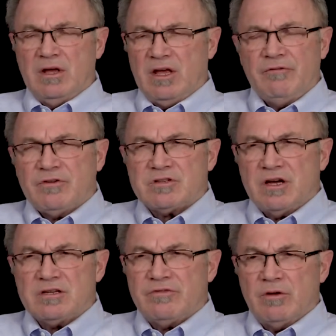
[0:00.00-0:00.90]

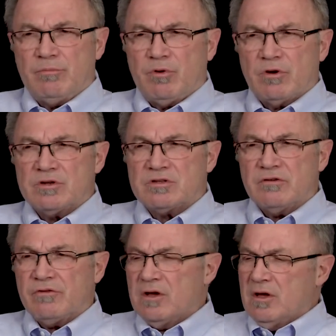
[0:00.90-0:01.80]
emphasized the importance
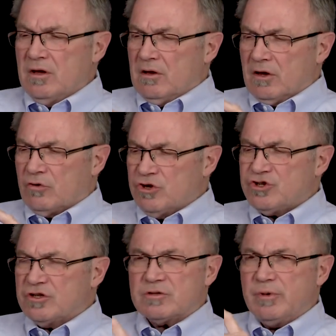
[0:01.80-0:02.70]
of
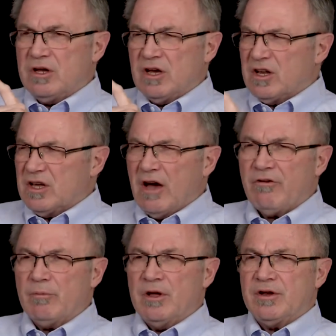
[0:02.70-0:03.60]
Christians being in
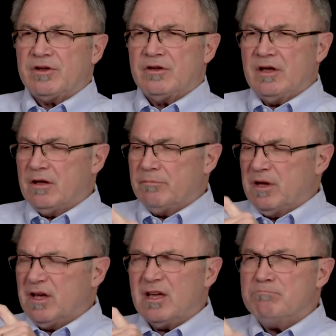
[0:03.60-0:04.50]
government and
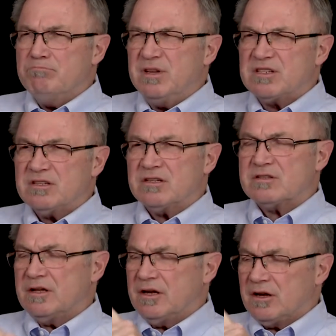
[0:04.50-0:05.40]
being in
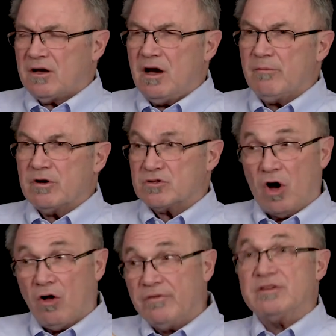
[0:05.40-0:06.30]
business and in commerce.
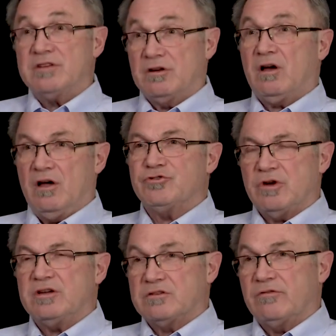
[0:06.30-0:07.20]
All this in
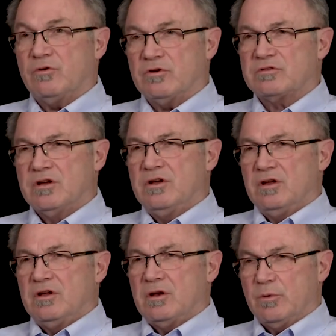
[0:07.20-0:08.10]
contrast, of course,
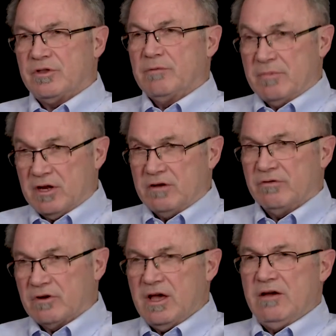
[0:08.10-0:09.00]
to what the
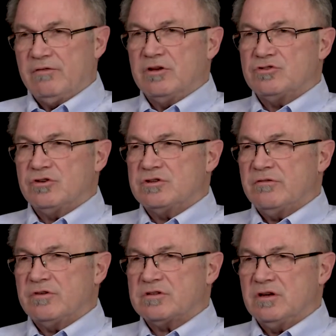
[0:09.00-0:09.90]
medieval Catholic Church
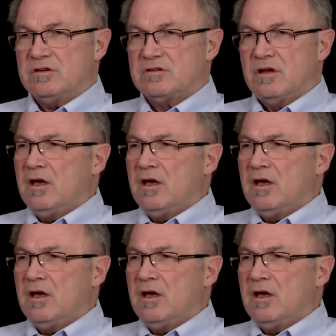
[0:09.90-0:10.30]
emphasized.